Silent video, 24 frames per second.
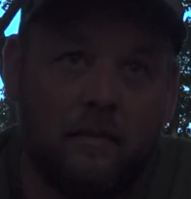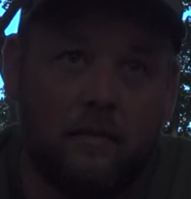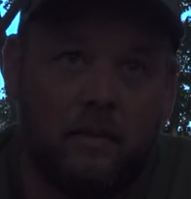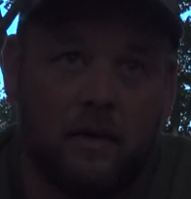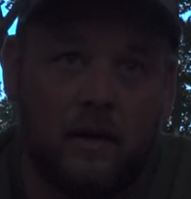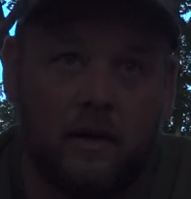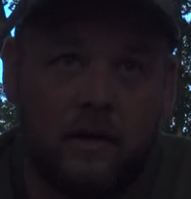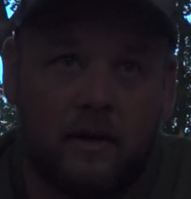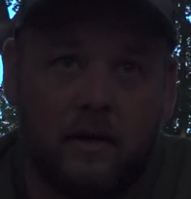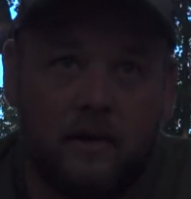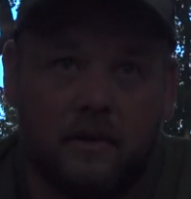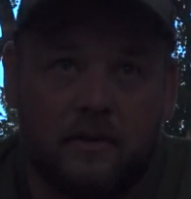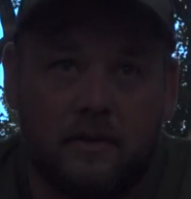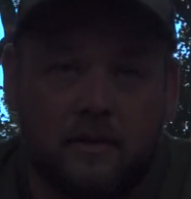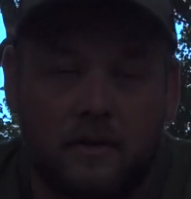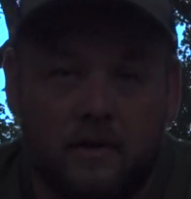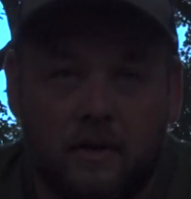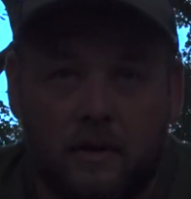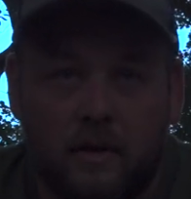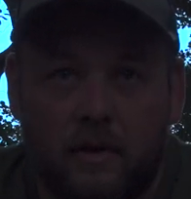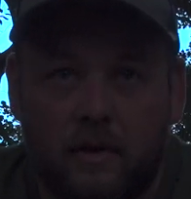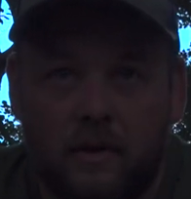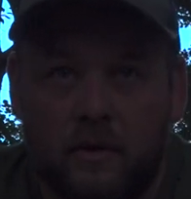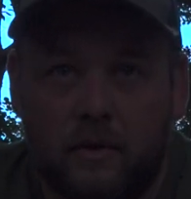but I also
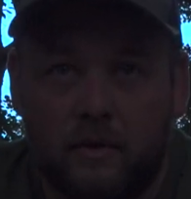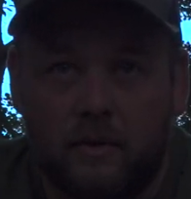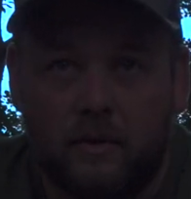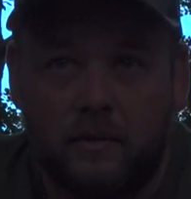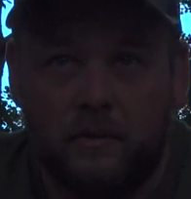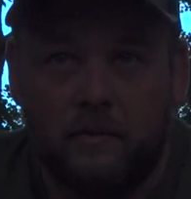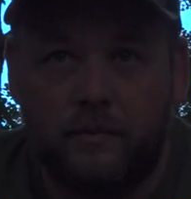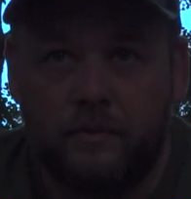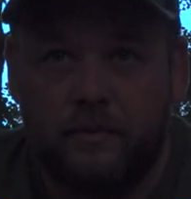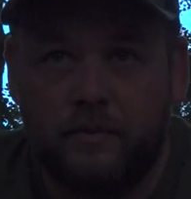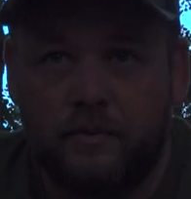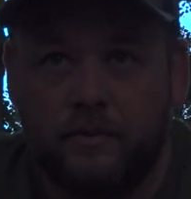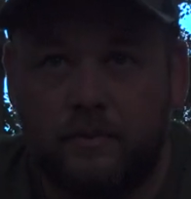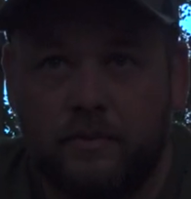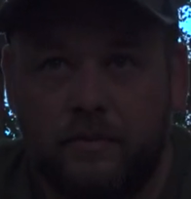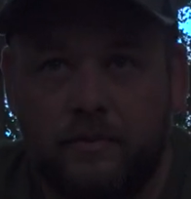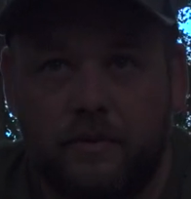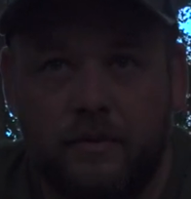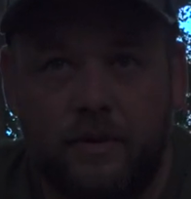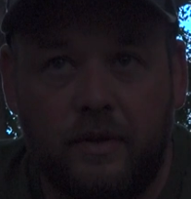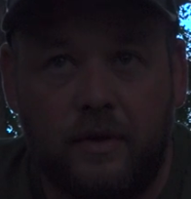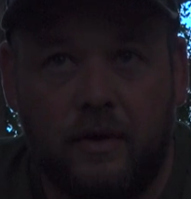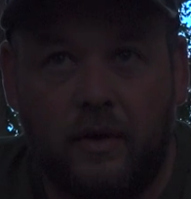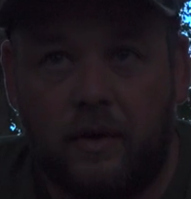go,
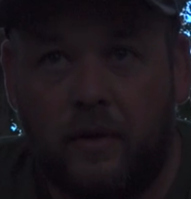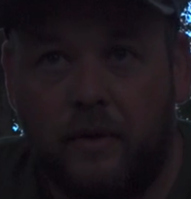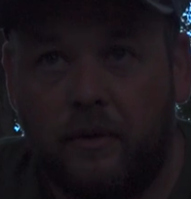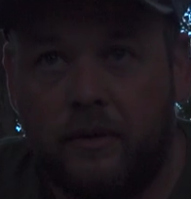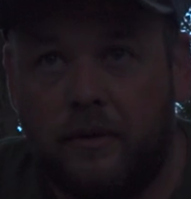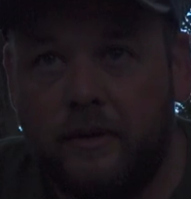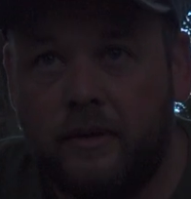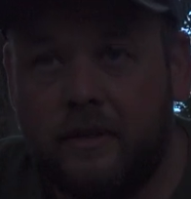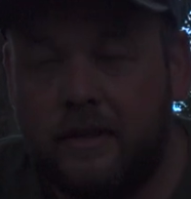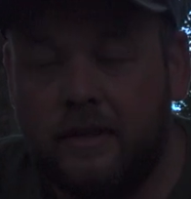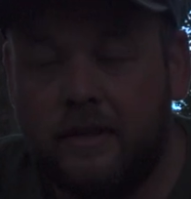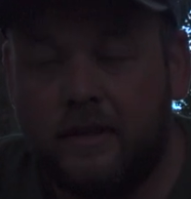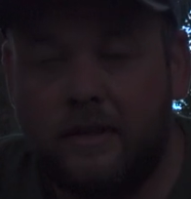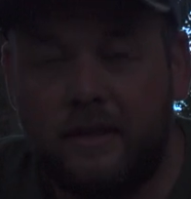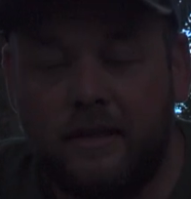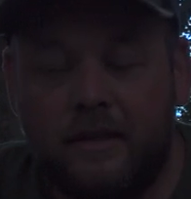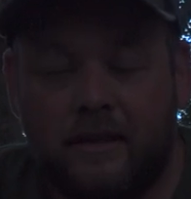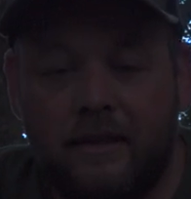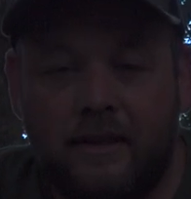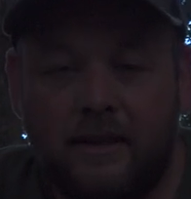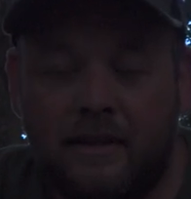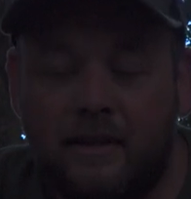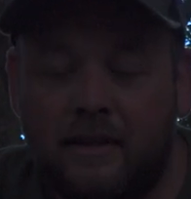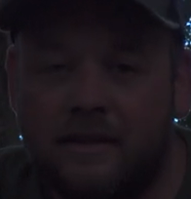you know,
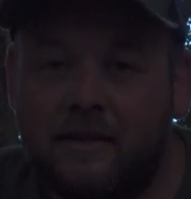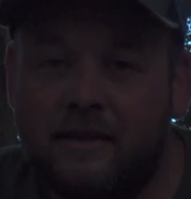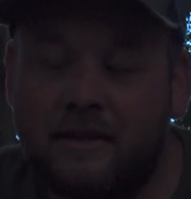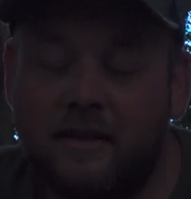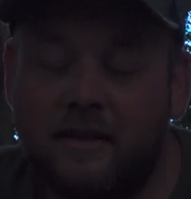it's